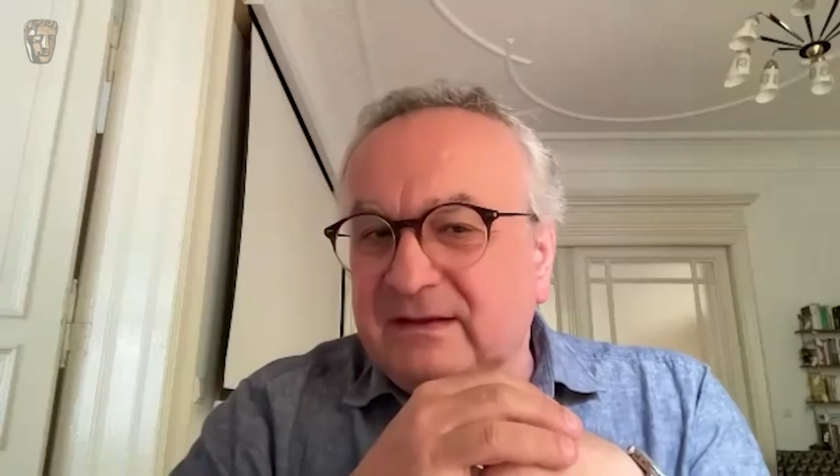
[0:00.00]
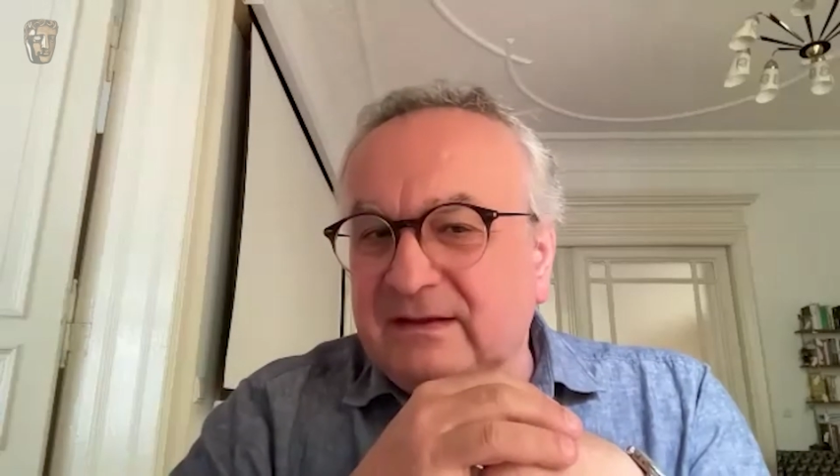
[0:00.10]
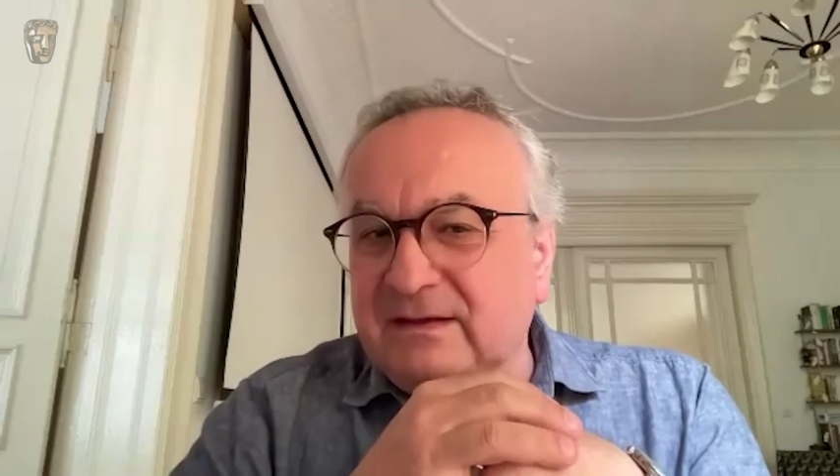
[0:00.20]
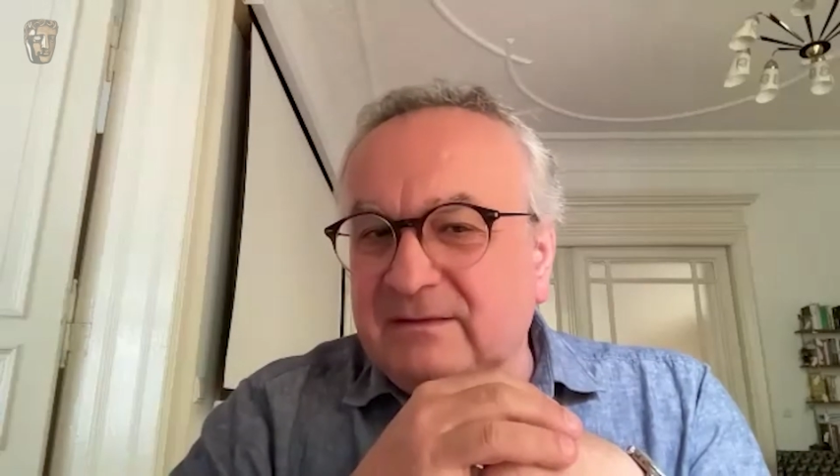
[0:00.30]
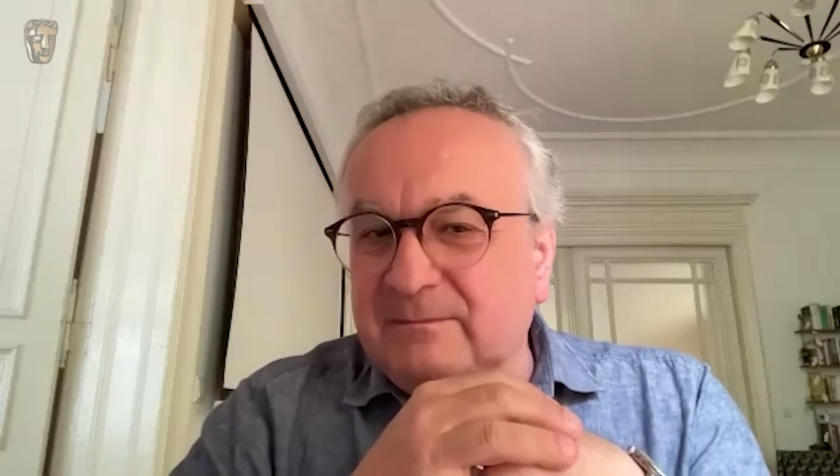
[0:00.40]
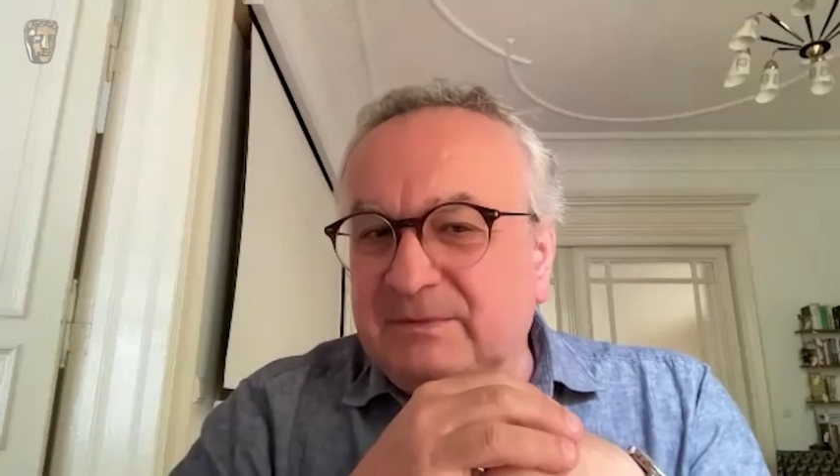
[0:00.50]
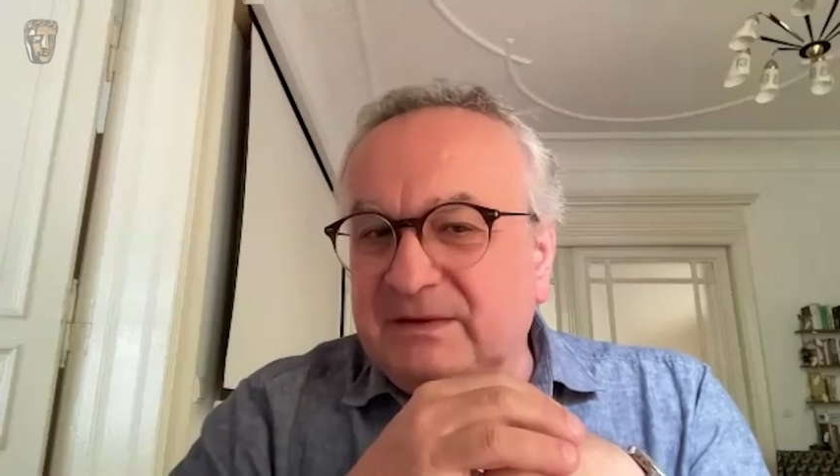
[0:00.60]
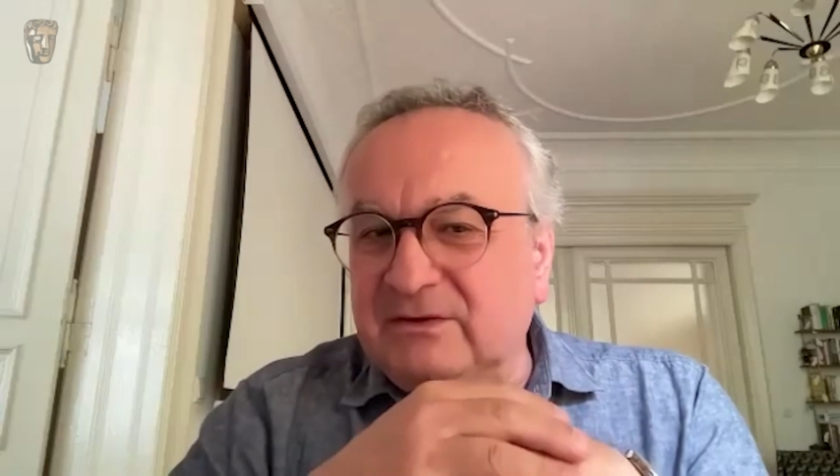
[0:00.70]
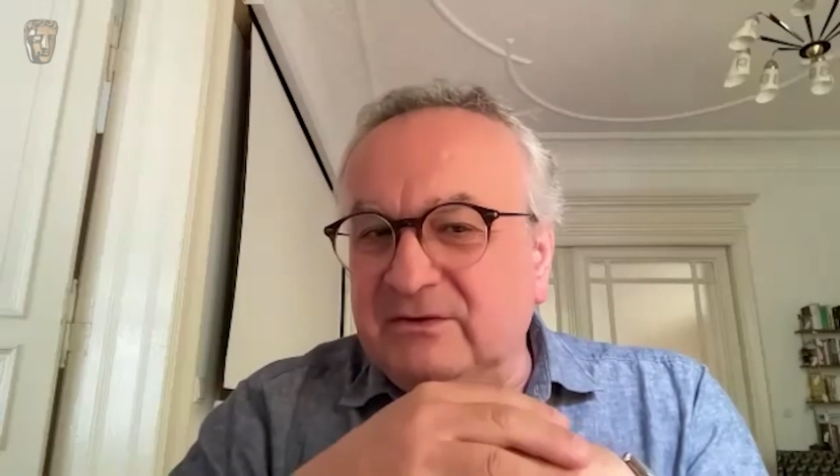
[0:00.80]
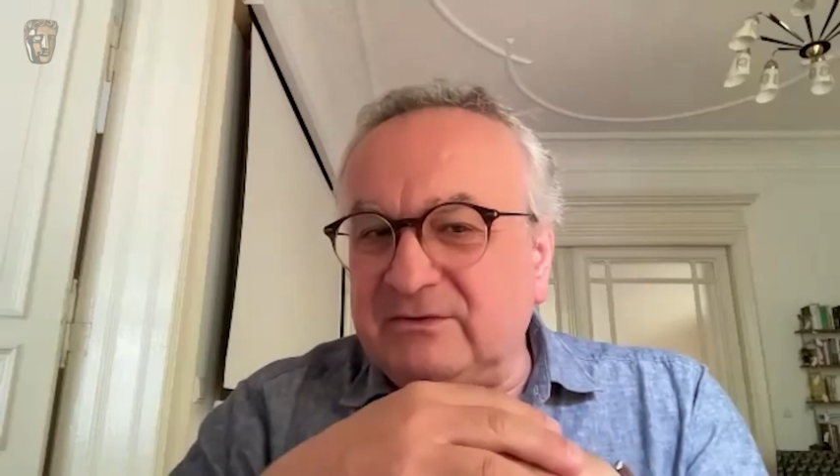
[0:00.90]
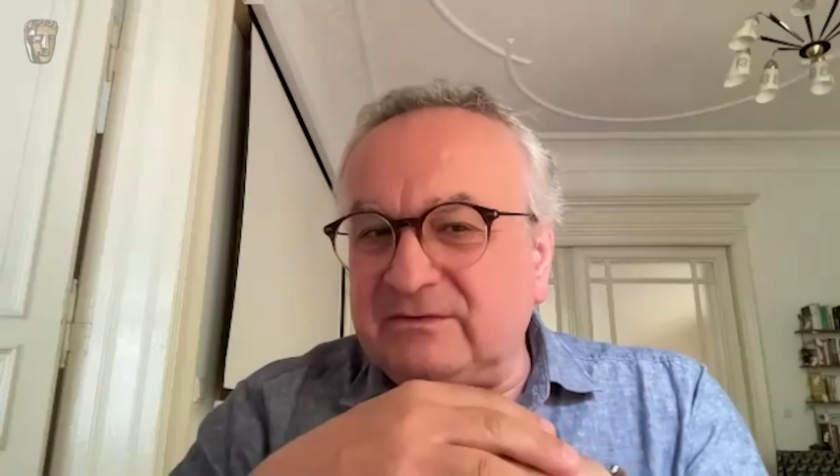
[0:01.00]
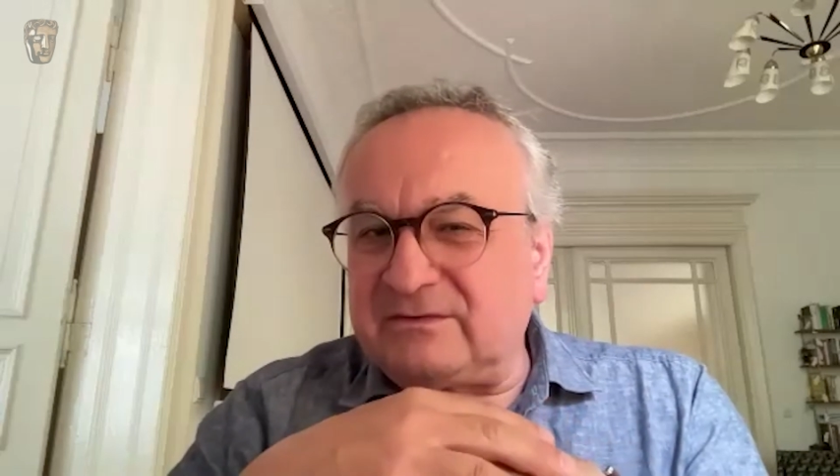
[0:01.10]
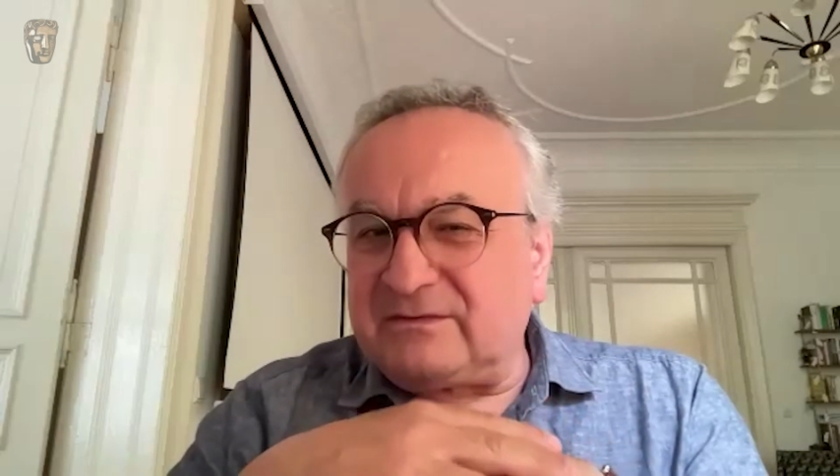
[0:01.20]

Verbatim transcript: Uh, because